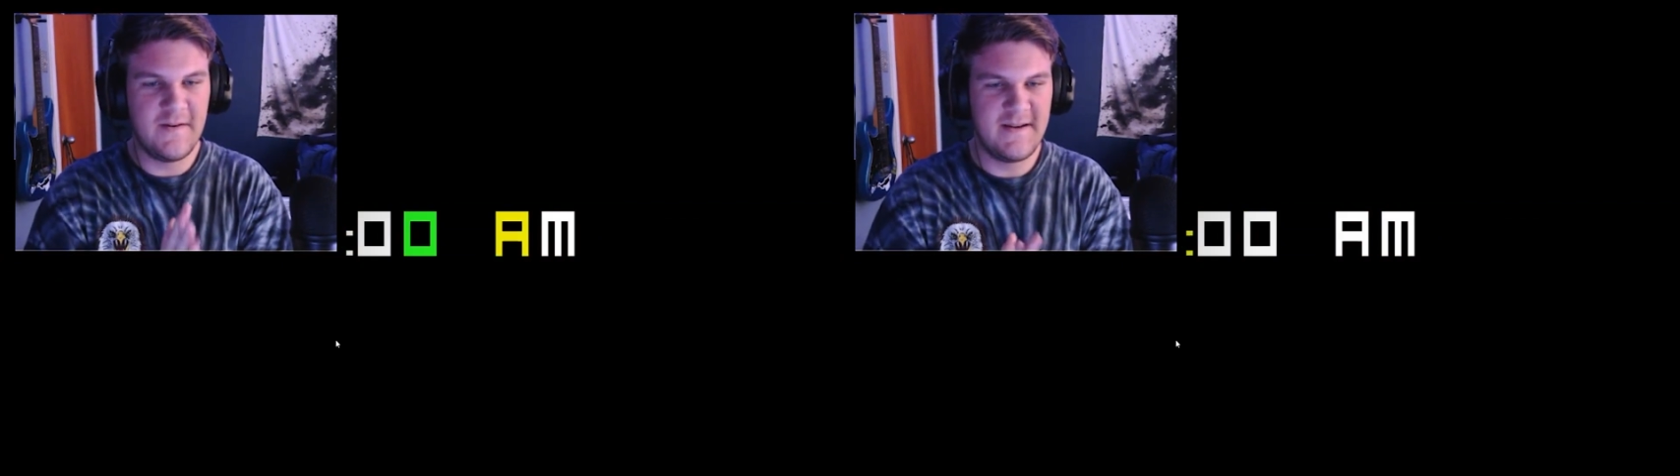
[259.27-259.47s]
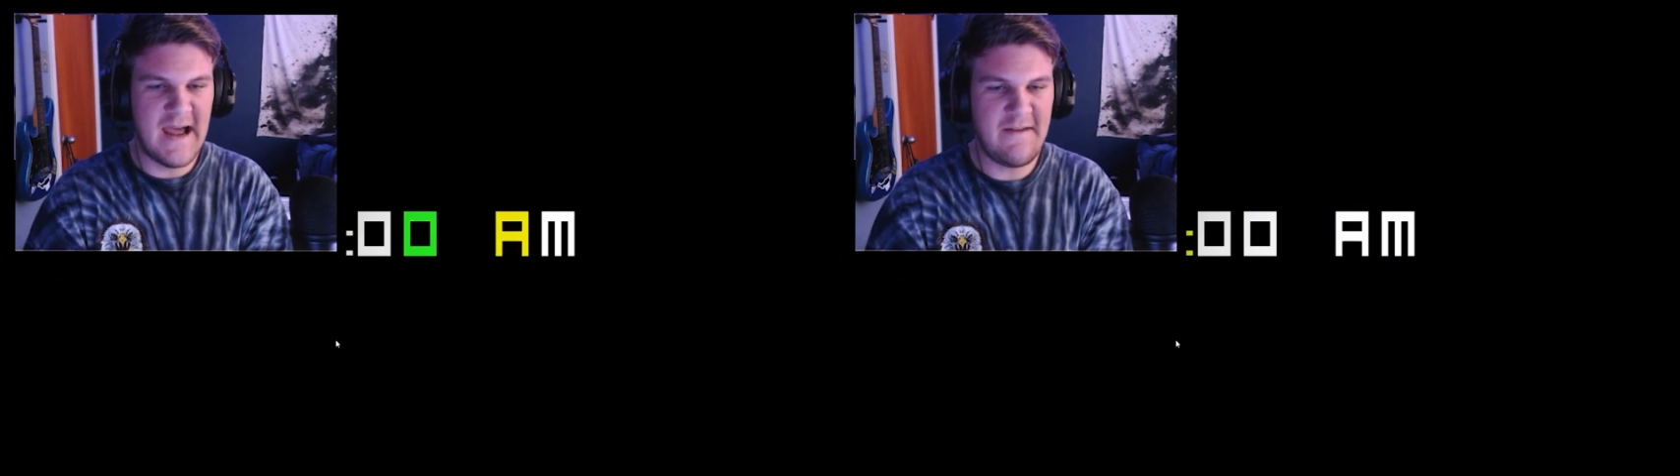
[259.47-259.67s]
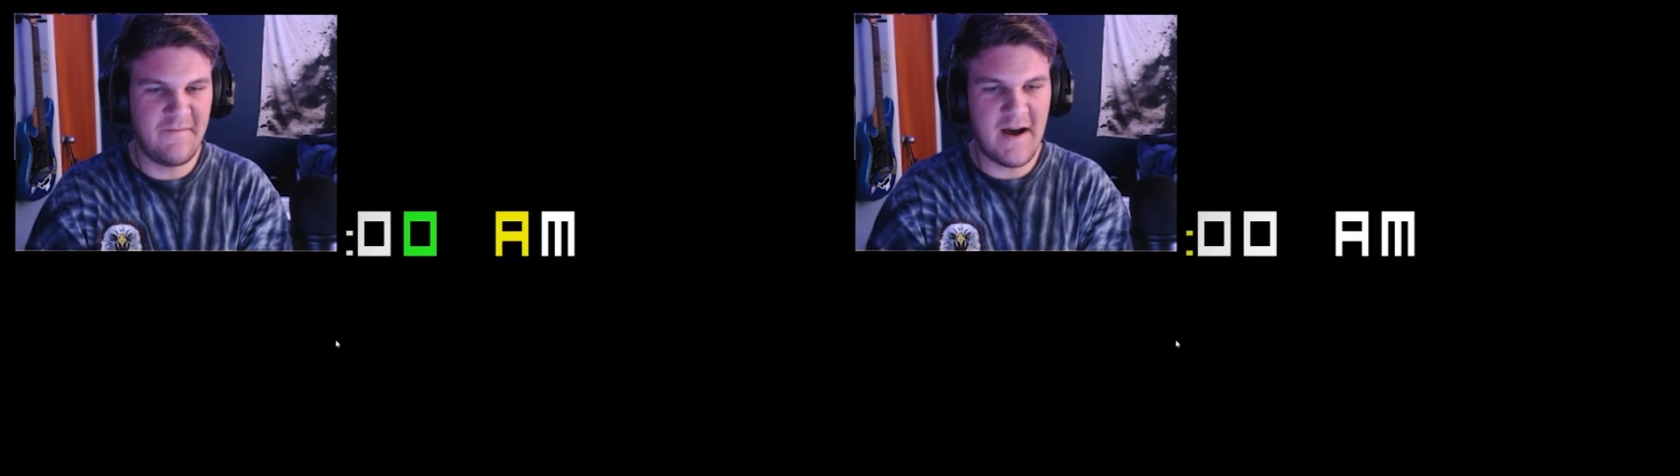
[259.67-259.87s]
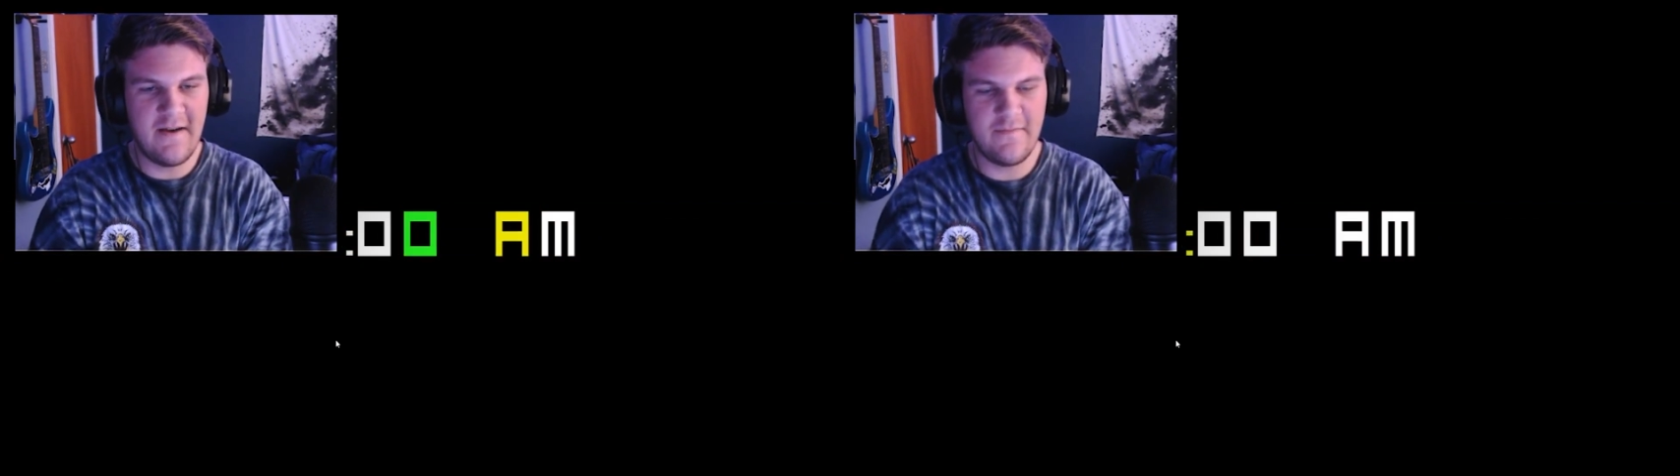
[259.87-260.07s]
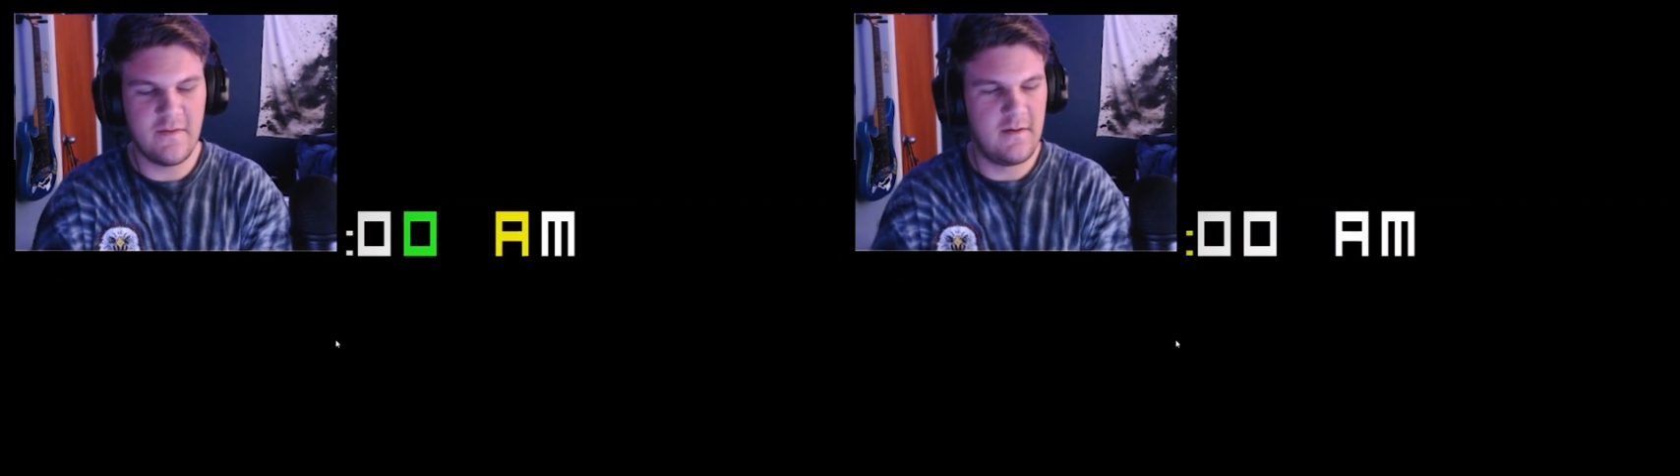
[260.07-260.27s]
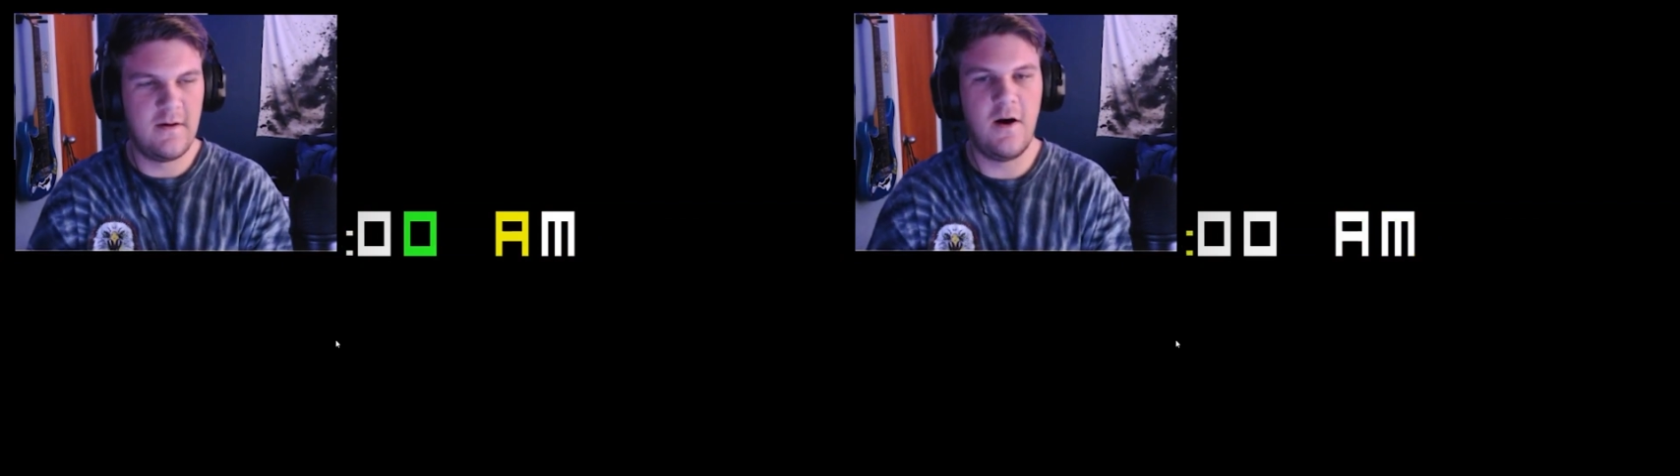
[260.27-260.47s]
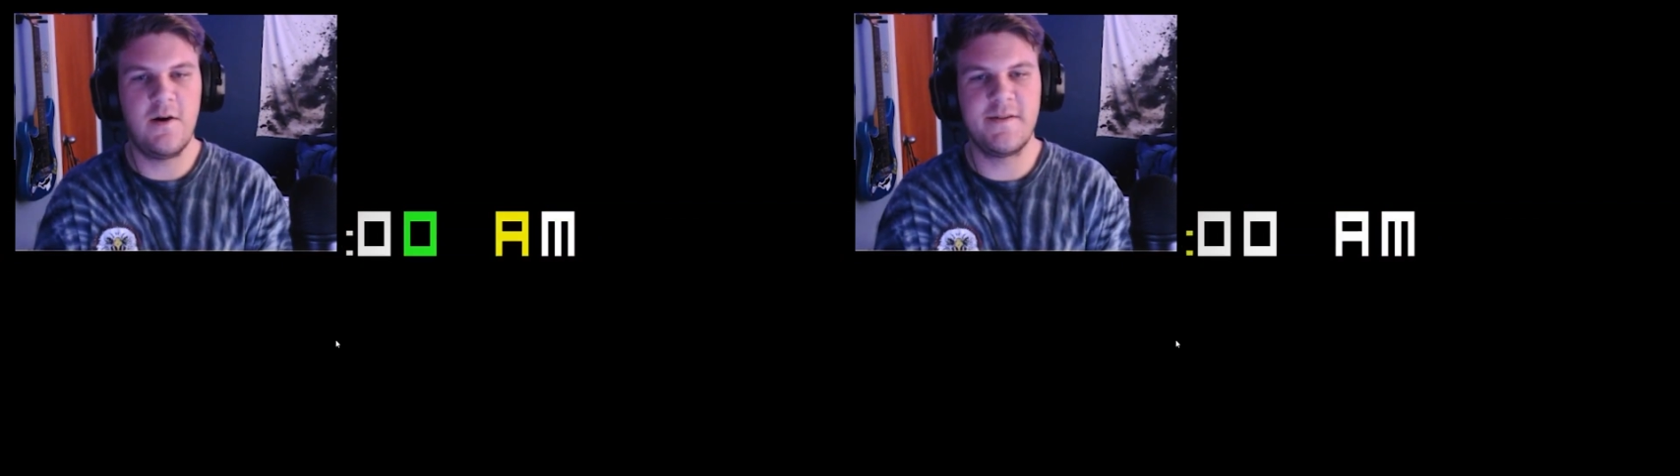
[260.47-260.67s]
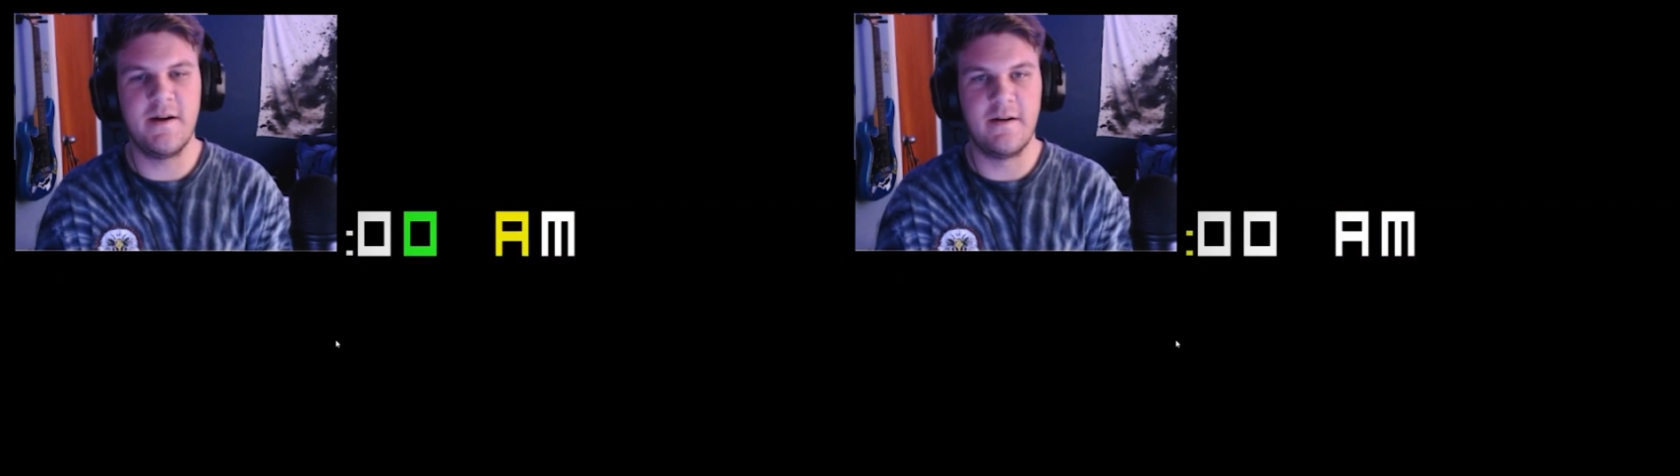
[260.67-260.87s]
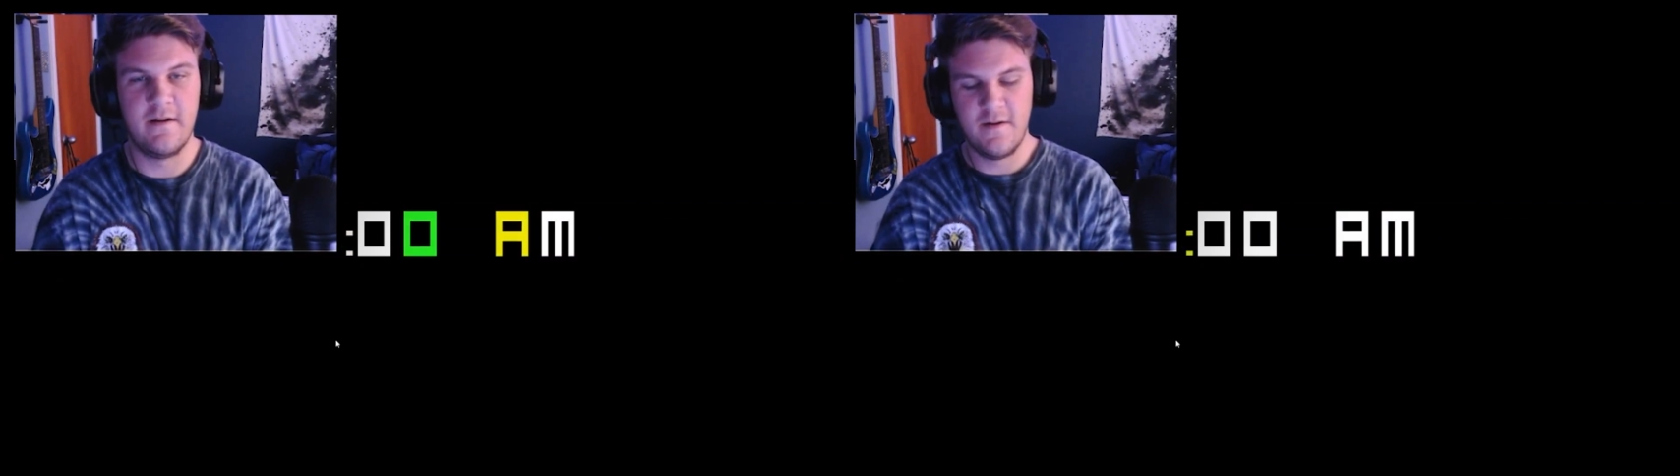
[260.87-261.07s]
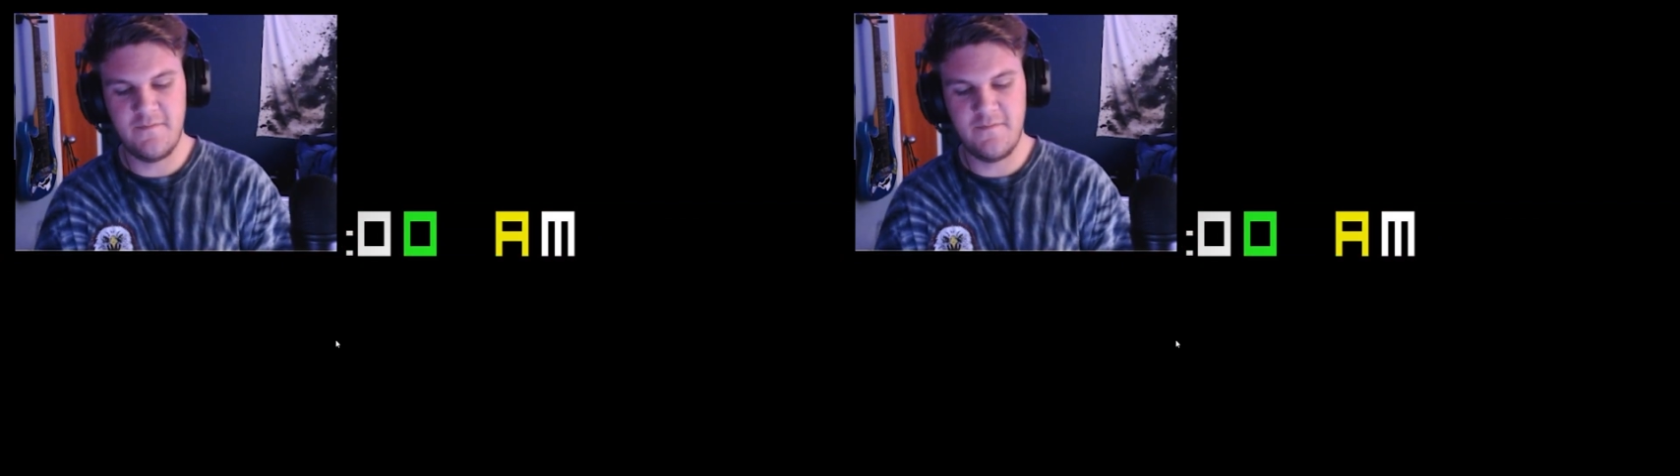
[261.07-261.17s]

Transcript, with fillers: Night 5, all done.